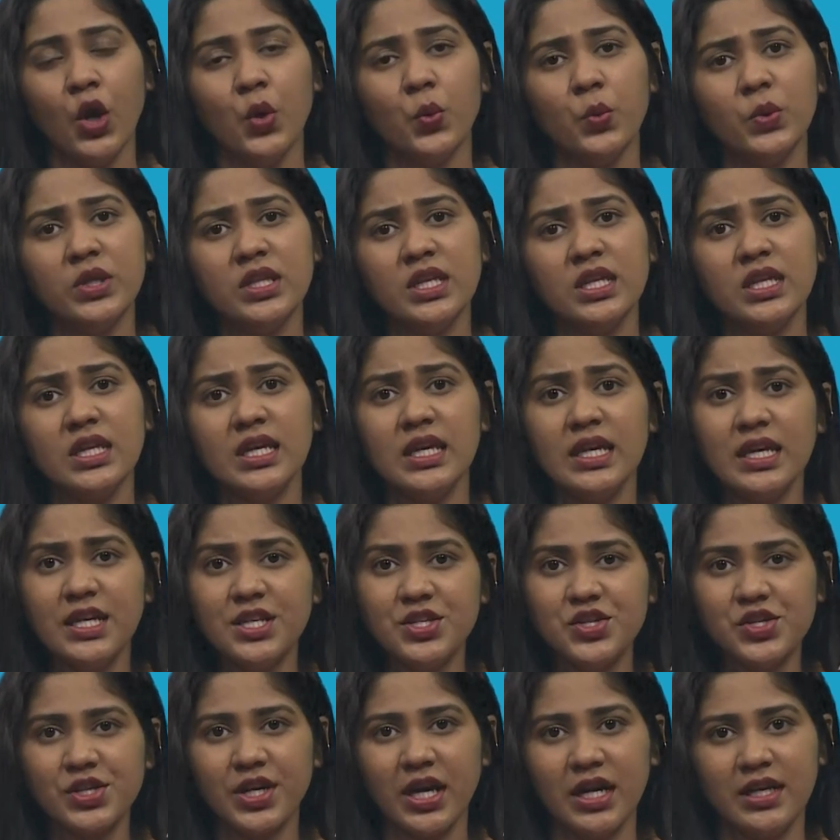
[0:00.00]
Within
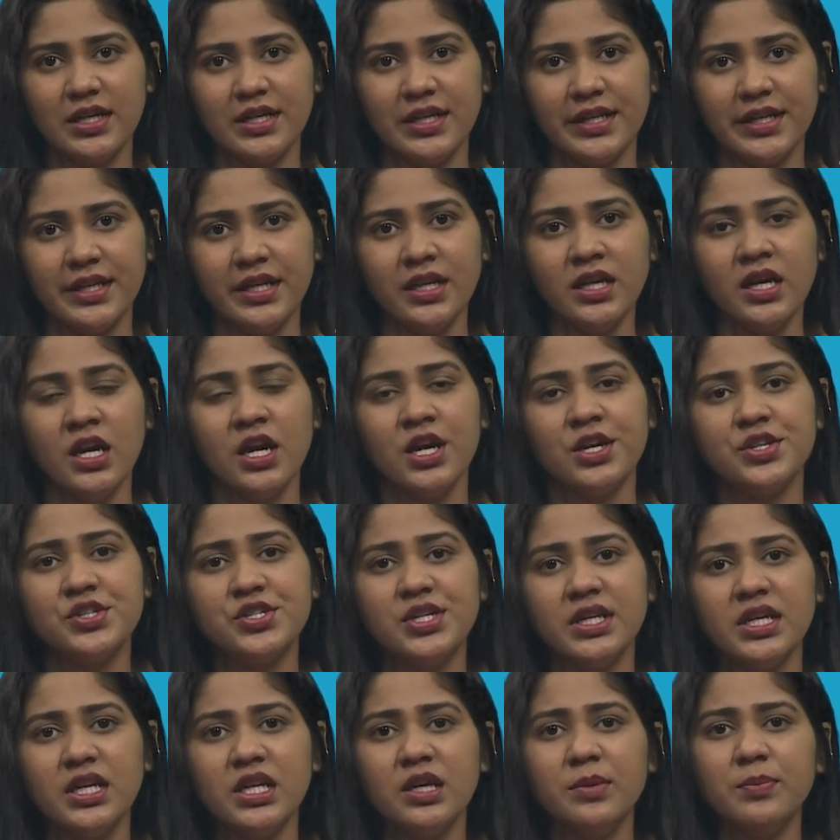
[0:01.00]
each country,
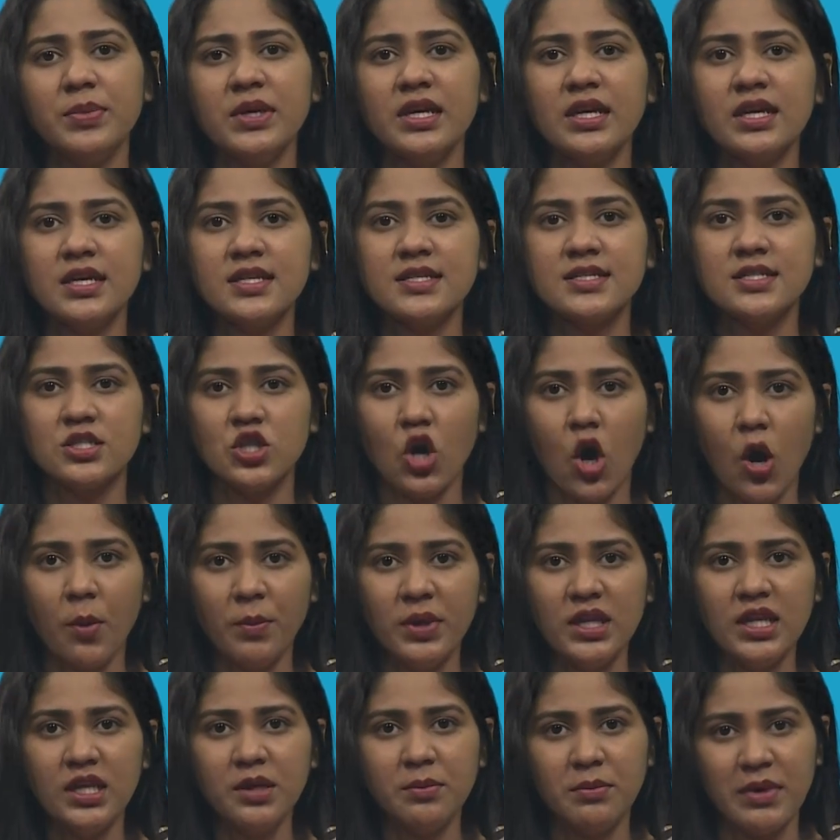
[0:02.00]
GDP is
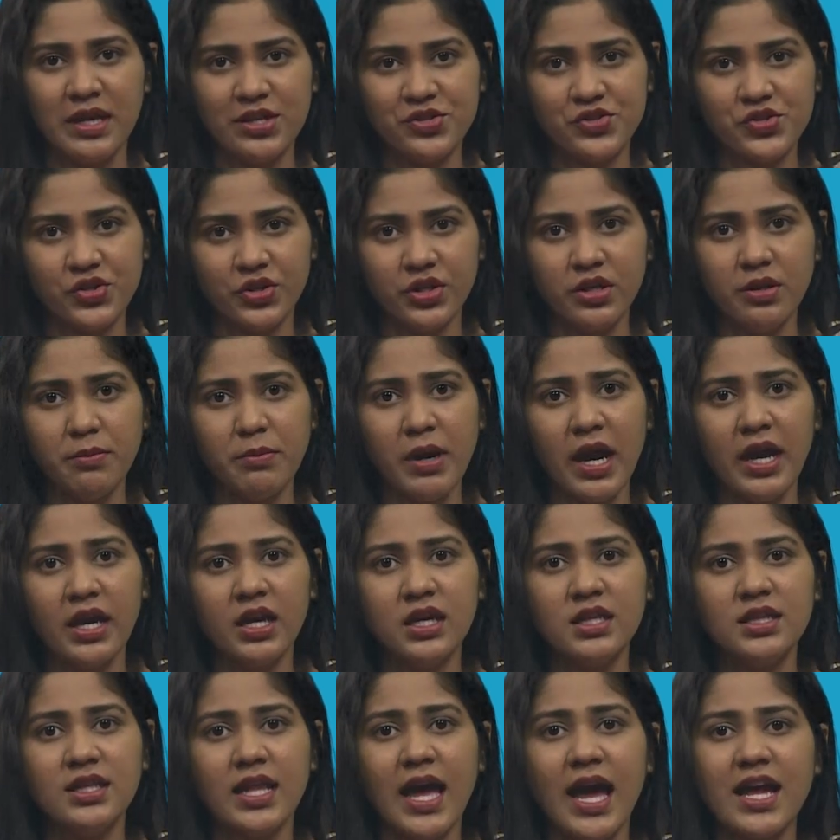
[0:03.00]
normally measured by
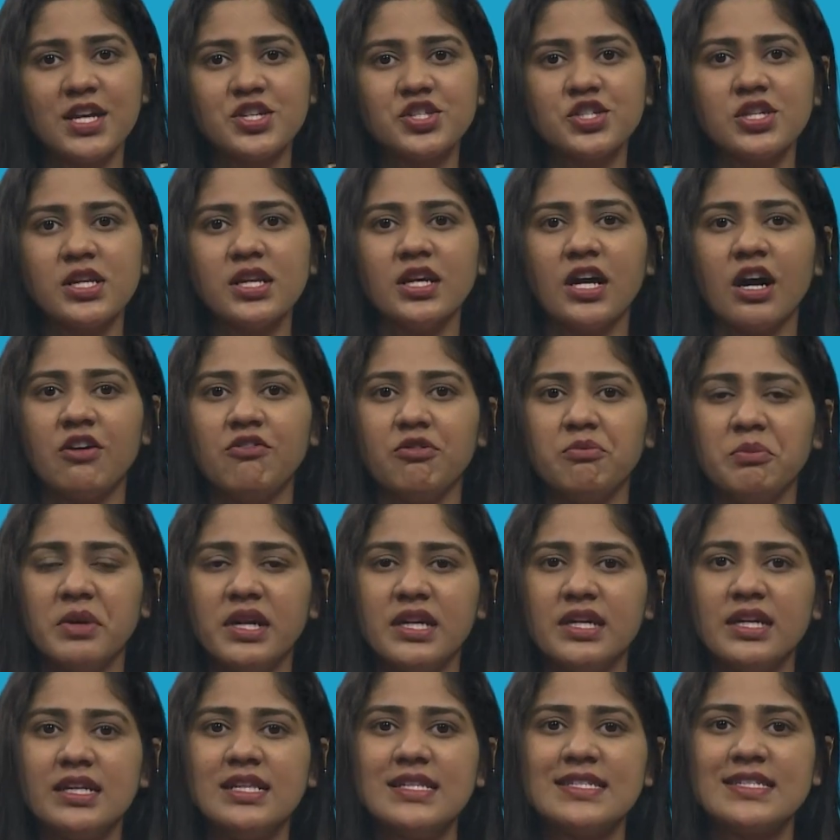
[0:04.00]
a national
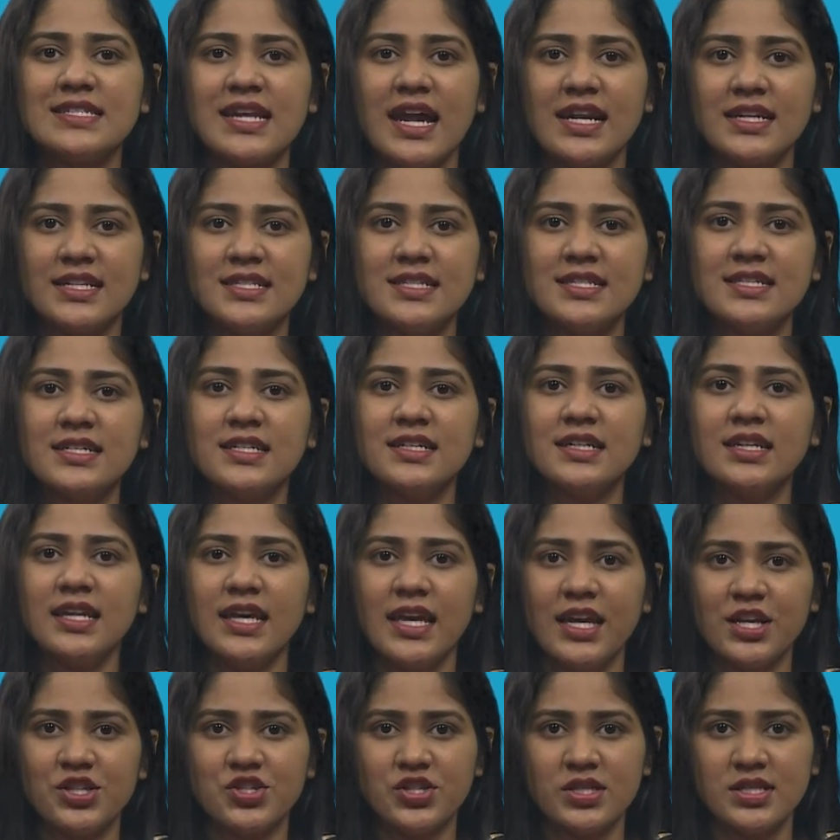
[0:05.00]
governmental statistical
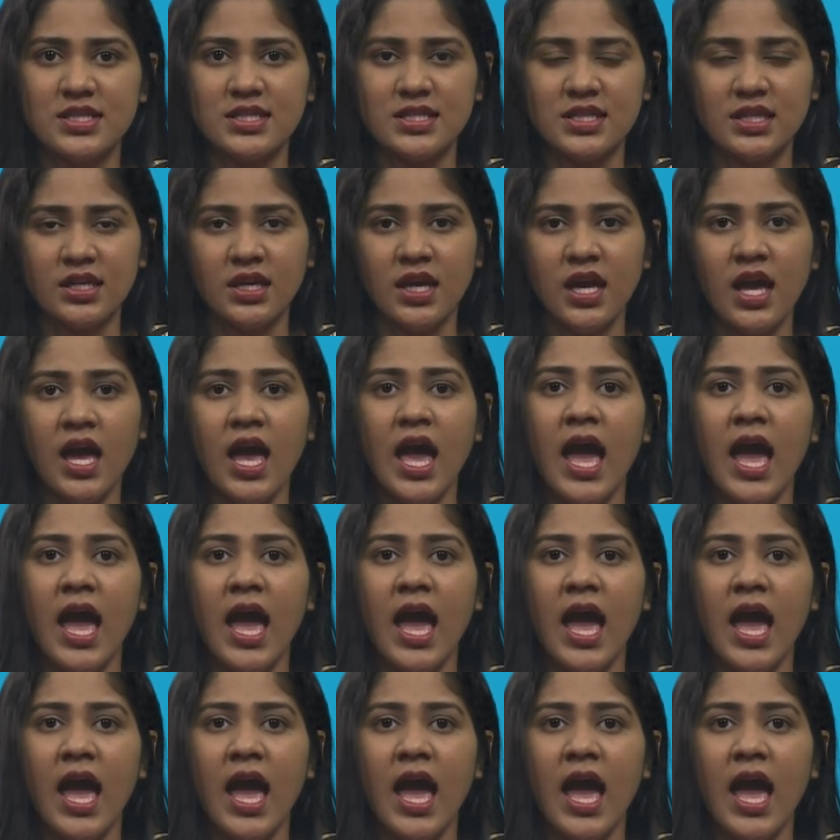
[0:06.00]
agency,